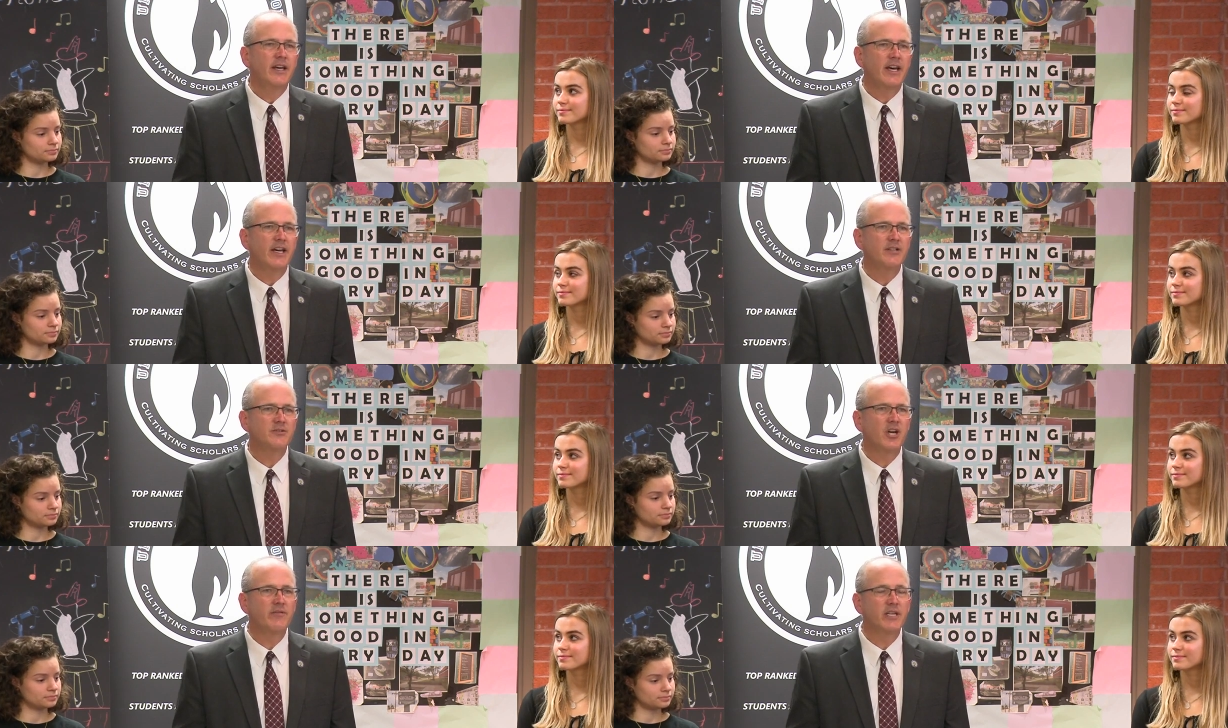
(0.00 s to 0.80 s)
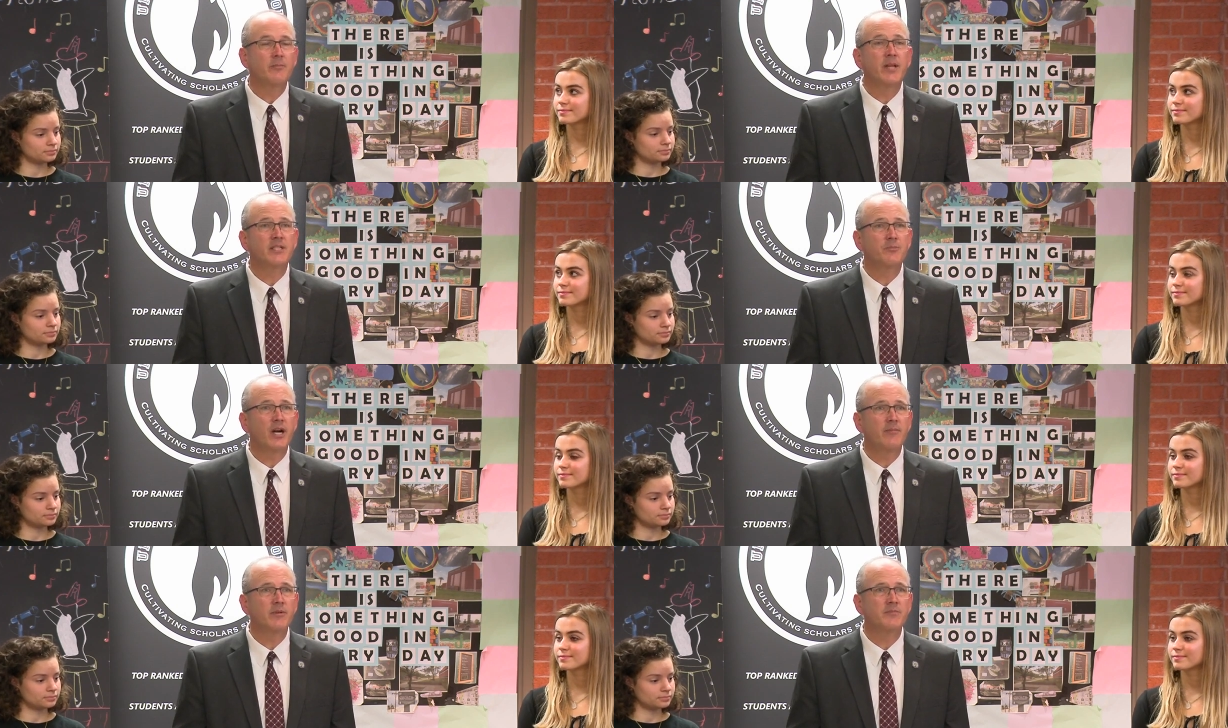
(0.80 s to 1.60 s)
Speaker 1: uh, solving complex
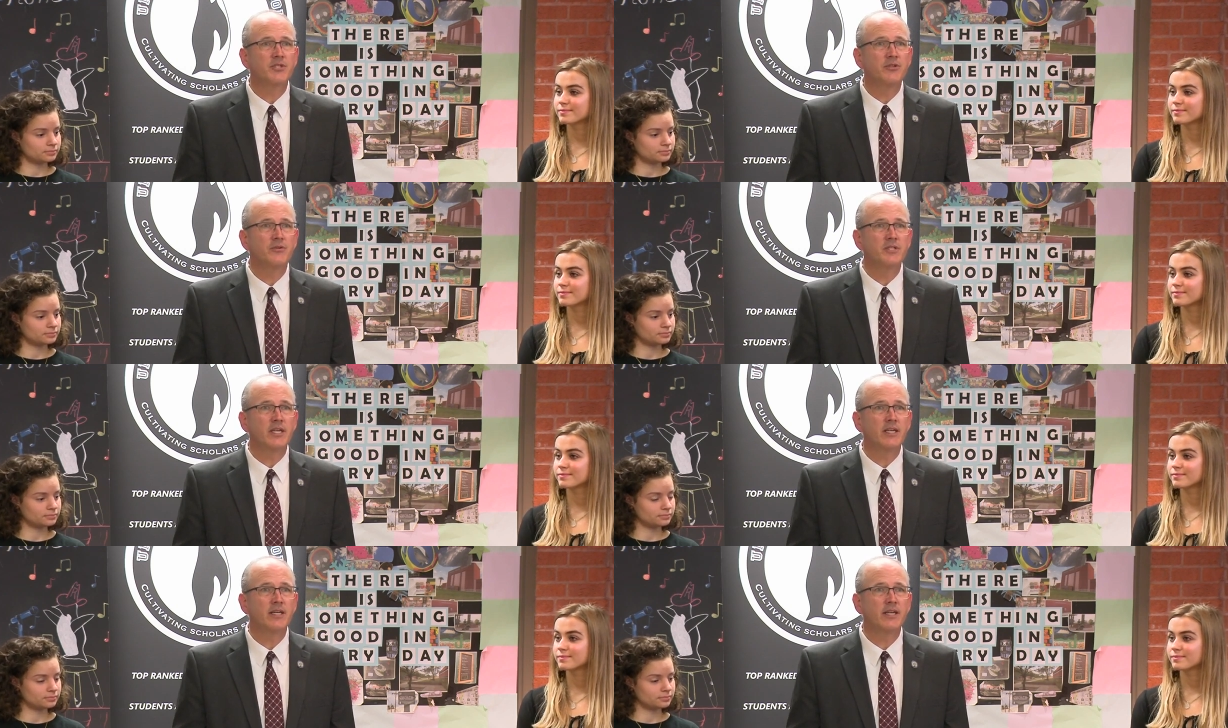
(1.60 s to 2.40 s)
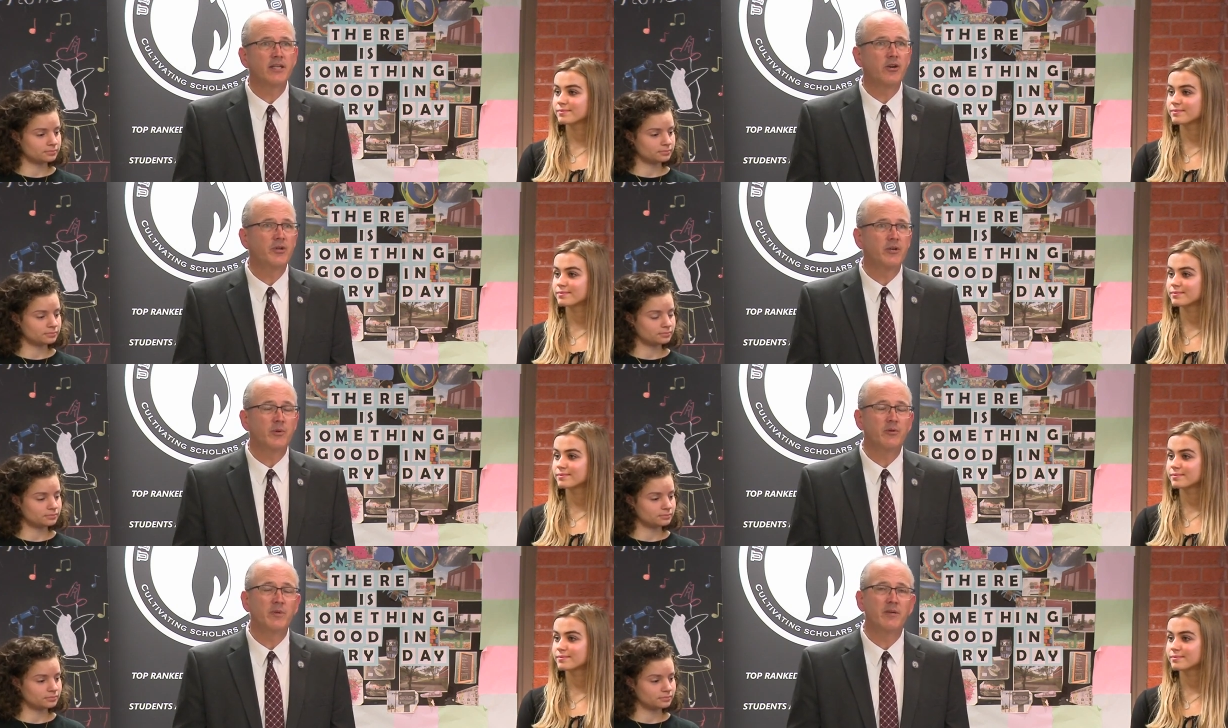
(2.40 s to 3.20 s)
problems using uh, coding,
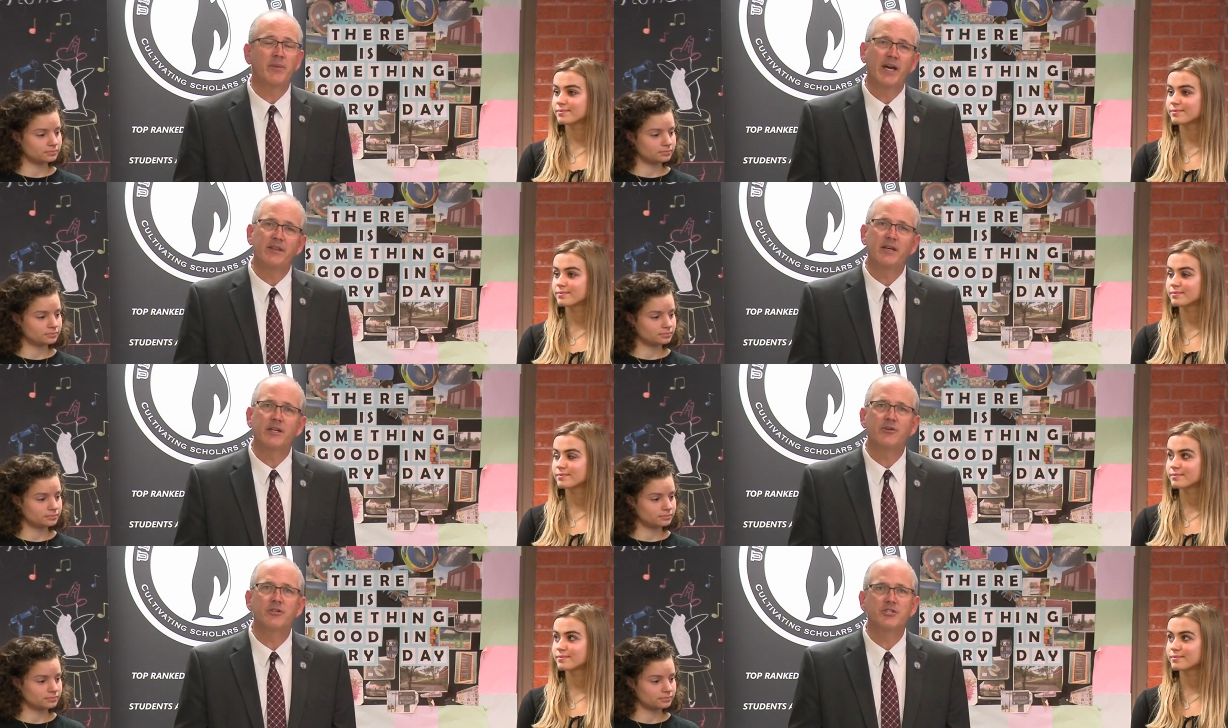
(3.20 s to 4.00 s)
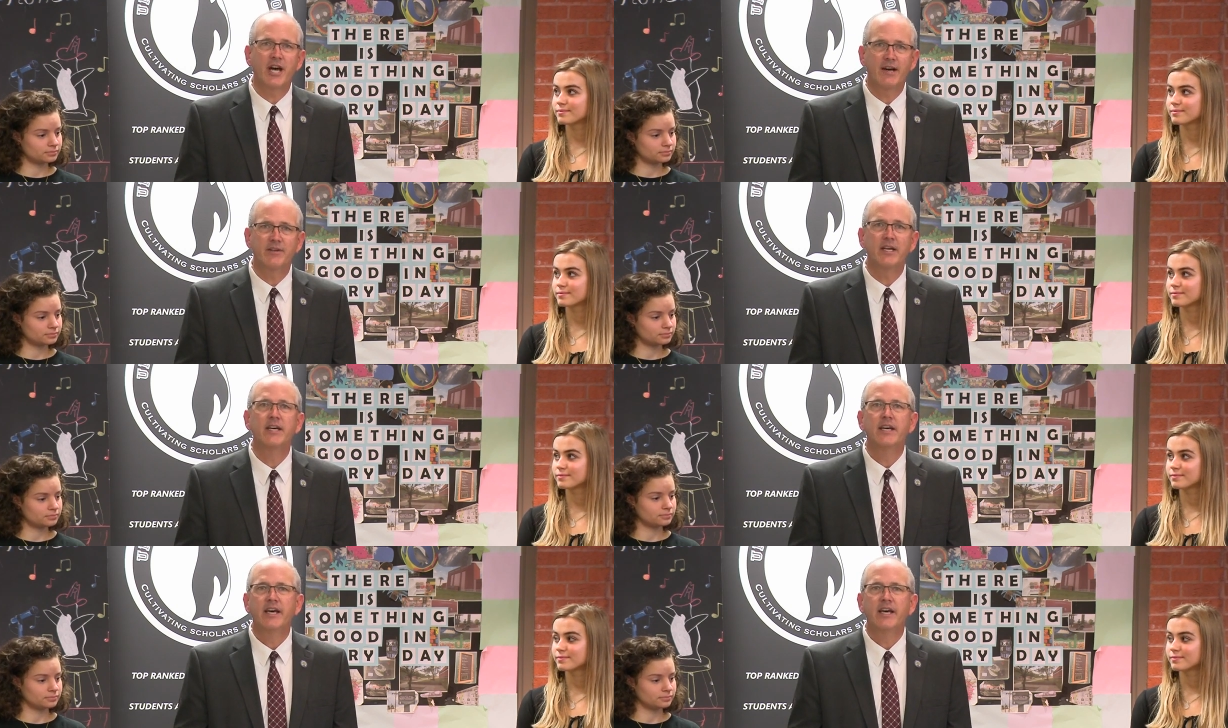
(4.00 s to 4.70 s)
whether it be in Python or Java,